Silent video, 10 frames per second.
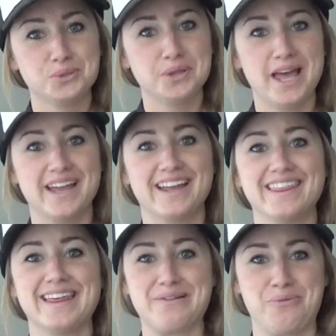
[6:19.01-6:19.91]
your
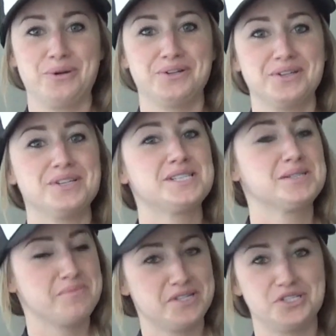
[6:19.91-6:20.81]
leg that will
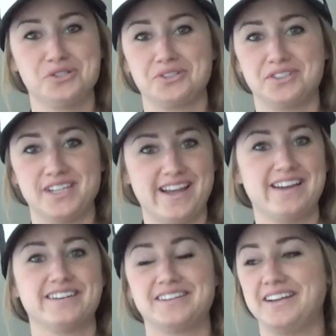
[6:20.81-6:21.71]
smudge your
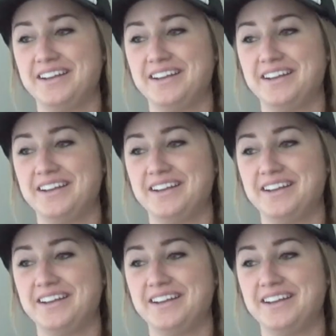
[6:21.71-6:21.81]
tan.